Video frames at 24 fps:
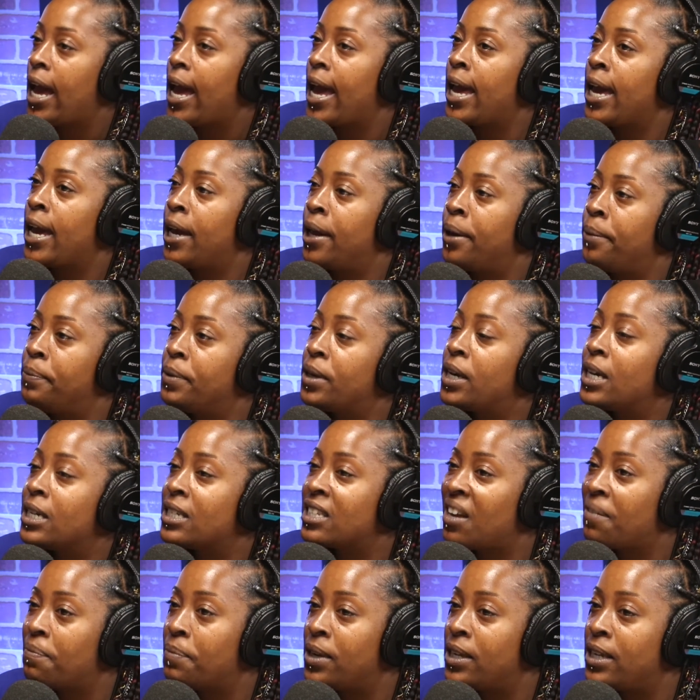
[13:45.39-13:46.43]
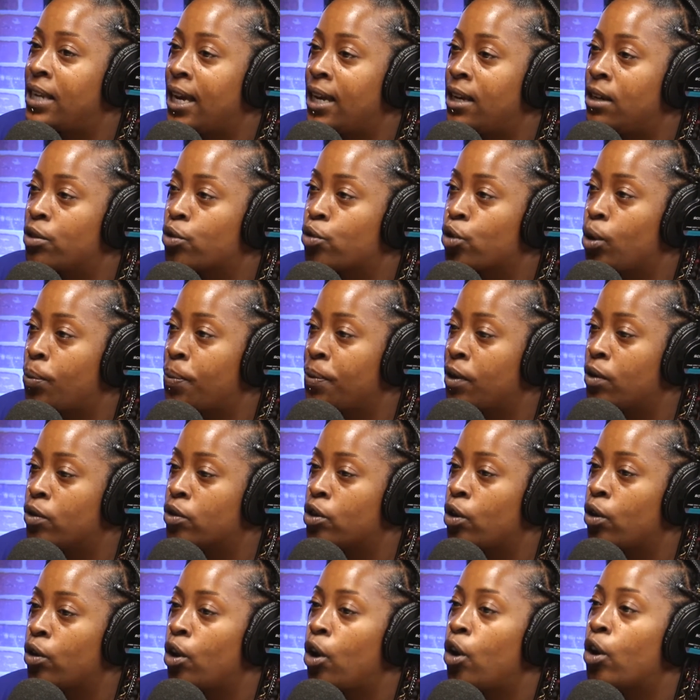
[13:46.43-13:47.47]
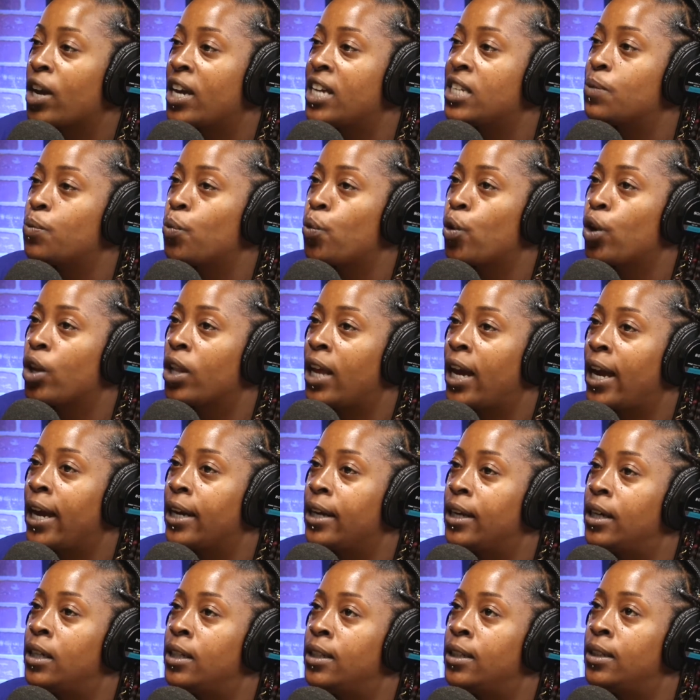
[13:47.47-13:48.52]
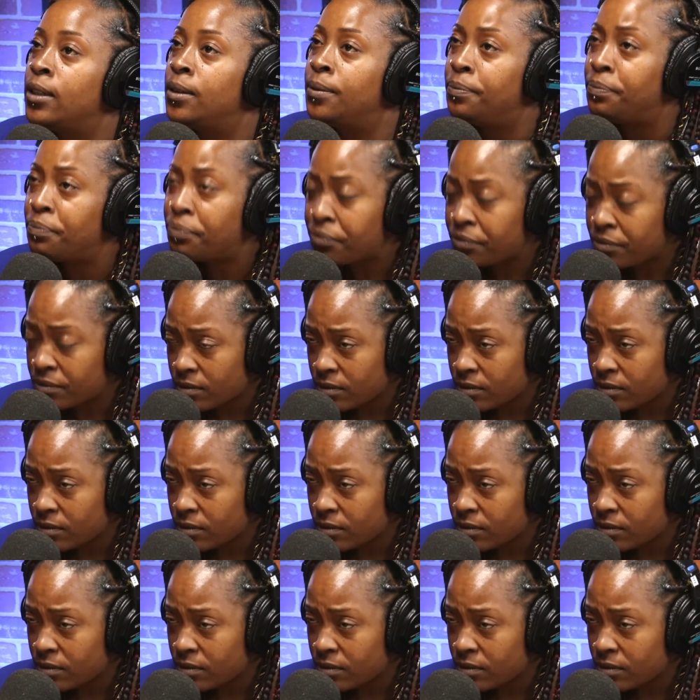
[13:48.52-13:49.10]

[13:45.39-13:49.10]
And because I've been dating a Scorpio so long, it's more like um